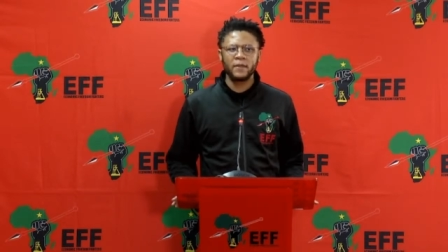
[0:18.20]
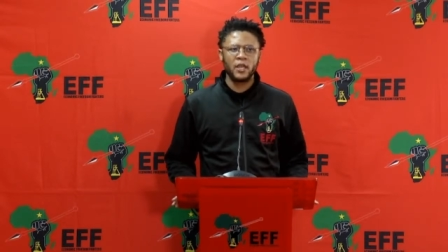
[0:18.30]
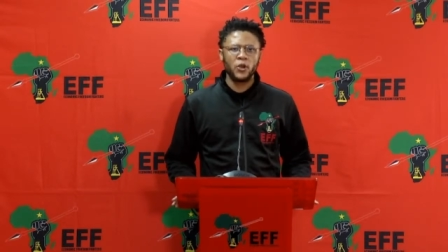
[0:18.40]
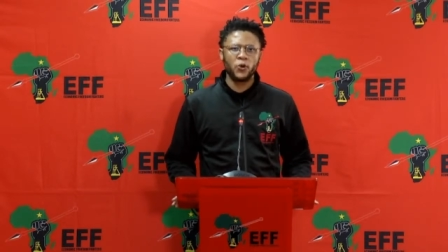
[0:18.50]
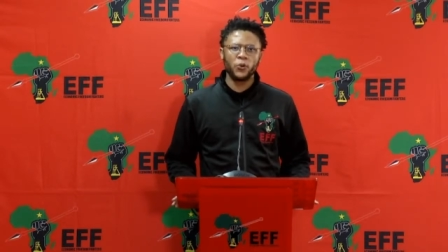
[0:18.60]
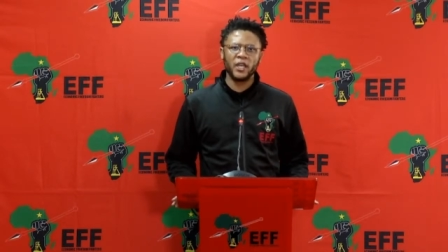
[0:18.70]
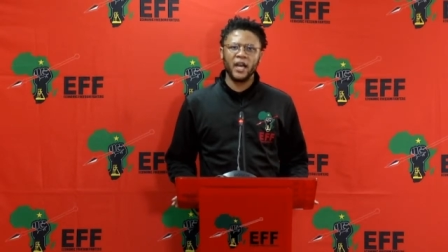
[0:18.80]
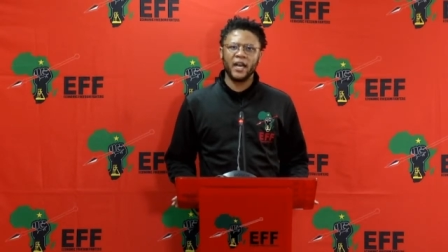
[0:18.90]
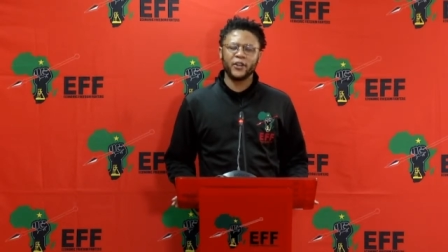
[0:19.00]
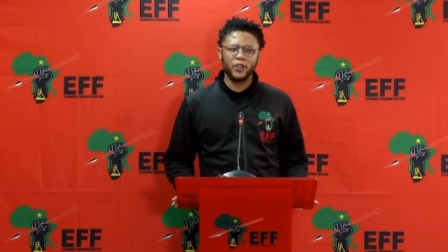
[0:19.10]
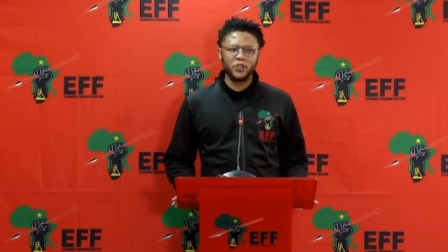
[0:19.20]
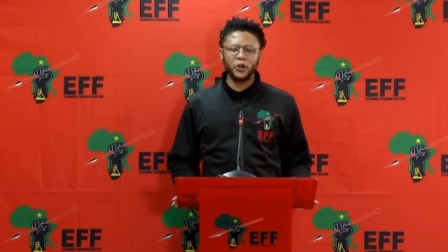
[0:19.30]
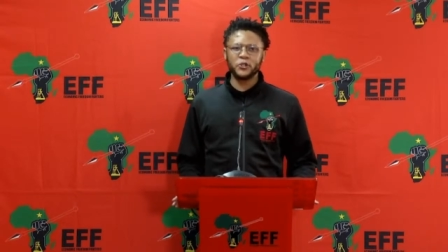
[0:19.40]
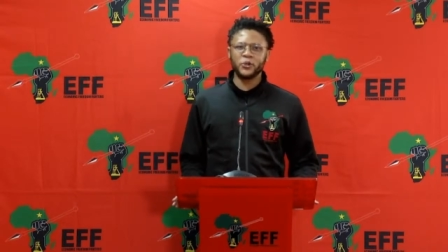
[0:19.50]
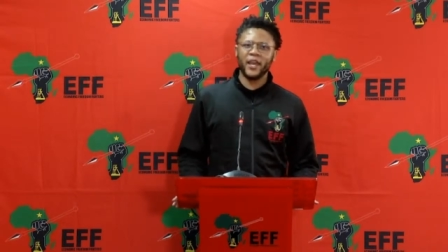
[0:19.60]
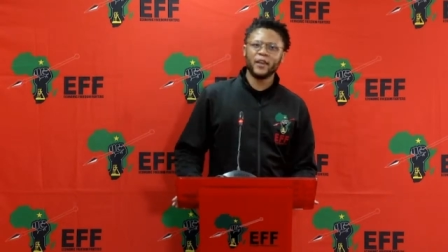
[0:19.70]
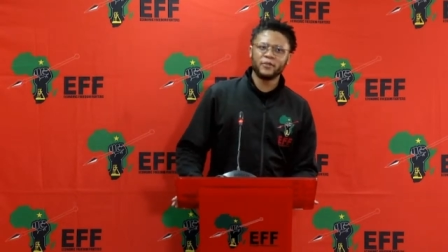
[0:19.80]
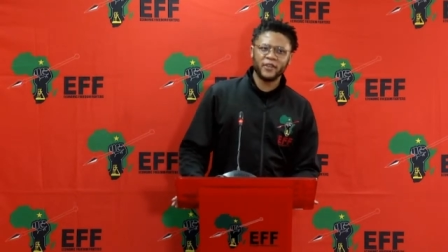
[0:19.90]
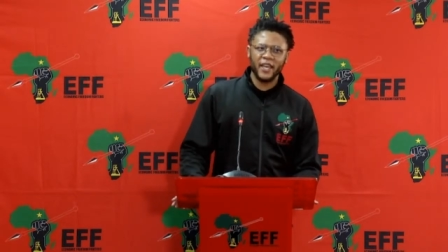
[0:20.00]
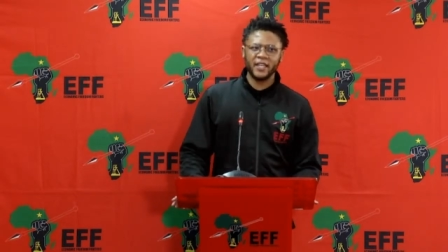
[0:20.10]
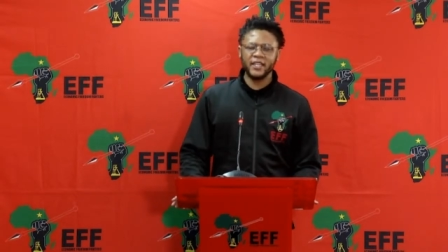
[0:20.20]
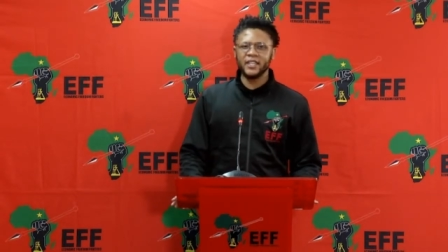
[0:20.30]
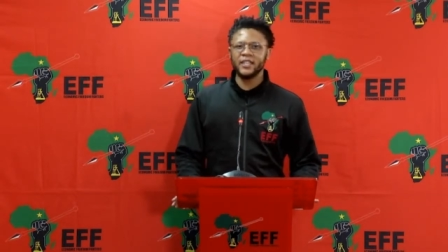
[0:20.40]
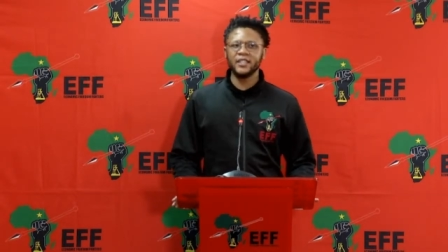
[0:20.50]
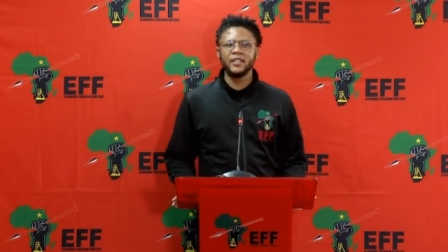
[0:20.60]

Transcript: We are not going to have any